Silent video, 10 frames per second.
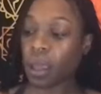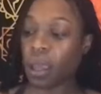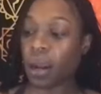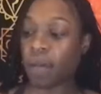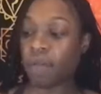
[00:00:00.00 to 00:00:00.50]

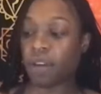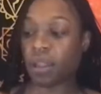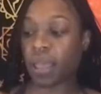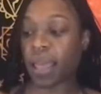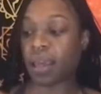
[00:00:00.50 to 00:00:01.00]
And I feel
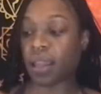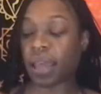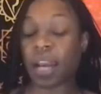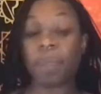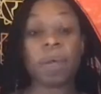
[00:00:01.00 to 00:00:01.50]
like a
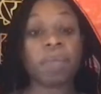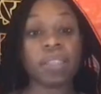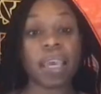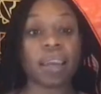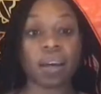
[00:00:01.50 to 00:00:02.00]
lot of people
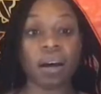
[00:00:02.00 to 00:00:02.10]
take